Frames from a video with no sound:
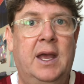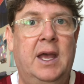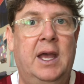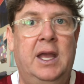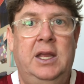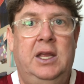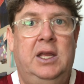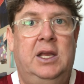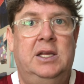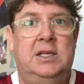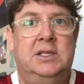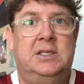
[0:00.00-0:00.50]

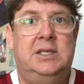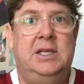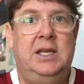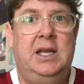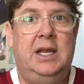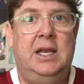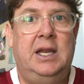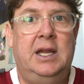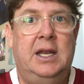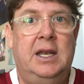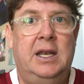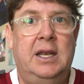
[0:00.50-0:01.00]
You can see
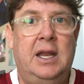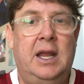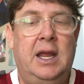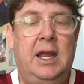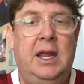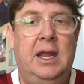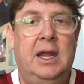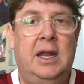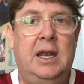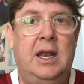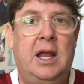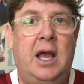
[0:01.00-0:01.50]
it
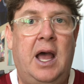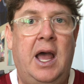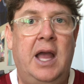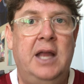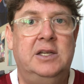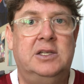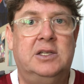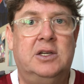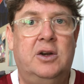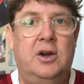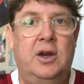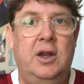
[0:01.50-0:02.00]
in
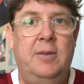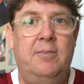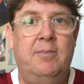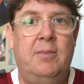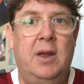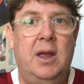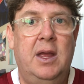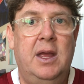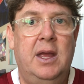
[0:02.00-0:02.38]
ice cream.